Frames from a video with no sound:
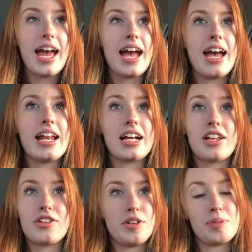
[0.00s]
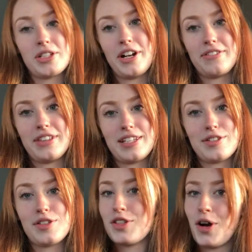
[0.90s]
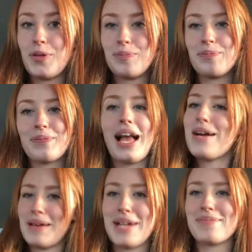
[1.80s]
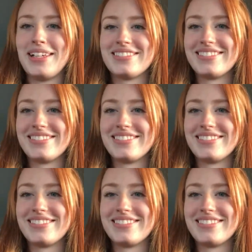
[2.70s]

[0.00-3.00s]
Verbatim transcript: and I got 30% off this, so I'm happy.